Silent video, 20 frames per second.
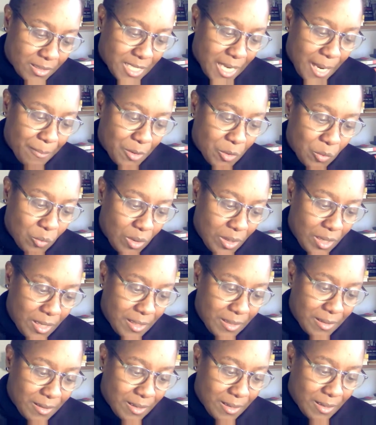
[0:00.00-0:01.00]
Chapter
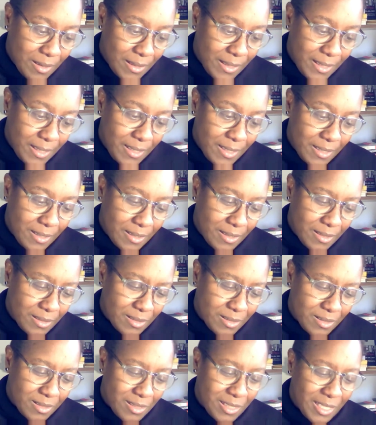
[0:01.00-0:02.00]
1
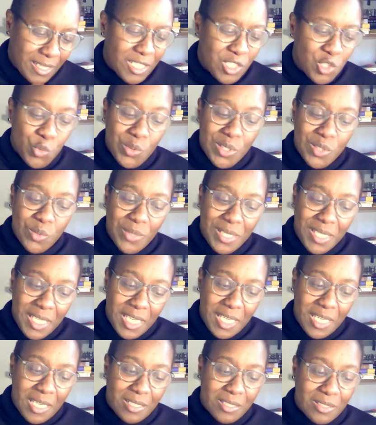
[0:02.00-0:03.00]
is the histories we
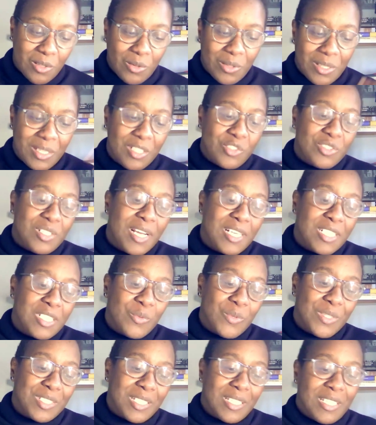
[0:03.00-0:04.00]
need. So the
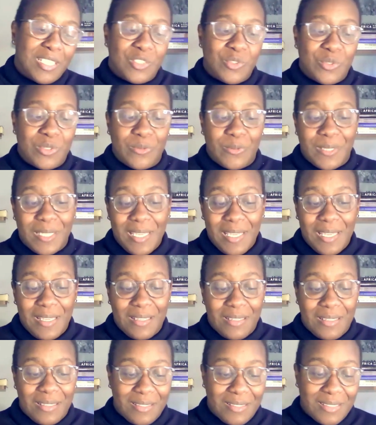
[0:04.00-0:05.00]
introduction was the histories we
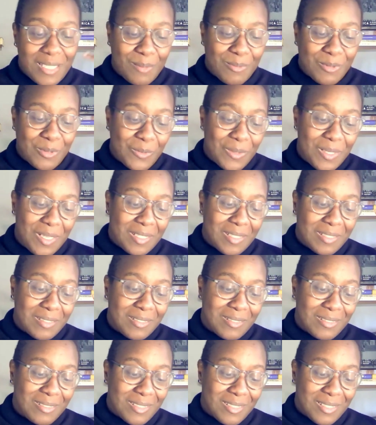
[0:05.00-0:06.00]
get. Chapter
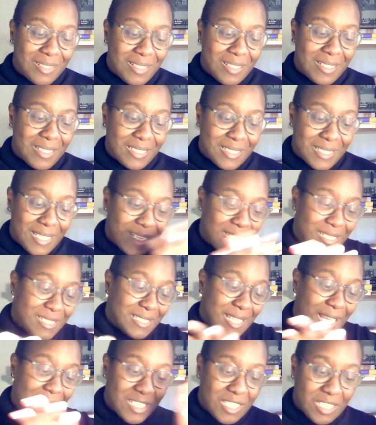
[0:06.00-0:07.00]
1, and this
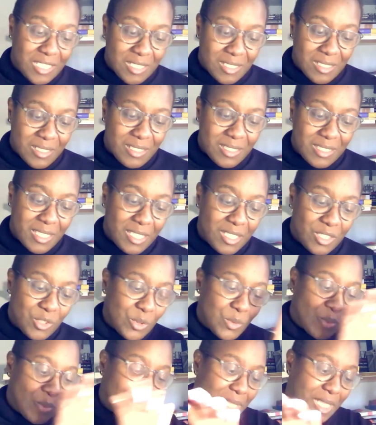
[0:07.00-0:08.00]
next section is the
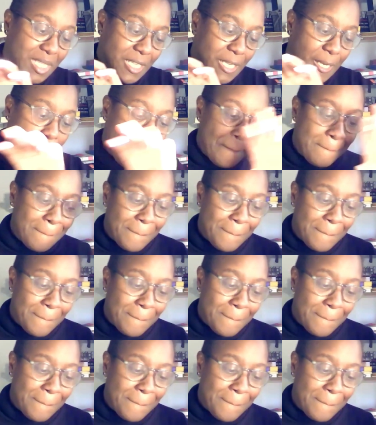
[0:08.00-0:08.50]
histories we need.